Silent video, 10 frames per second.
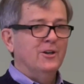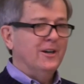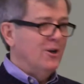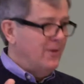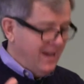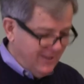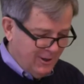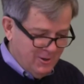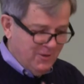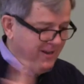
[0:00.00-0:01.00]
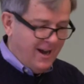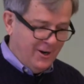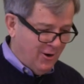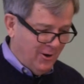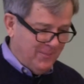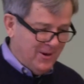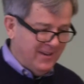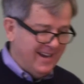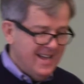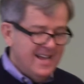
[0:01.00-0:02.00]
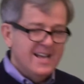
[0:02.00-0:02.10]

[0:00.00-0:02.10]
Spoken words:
Good. Okay, there, you've got it all. Okay.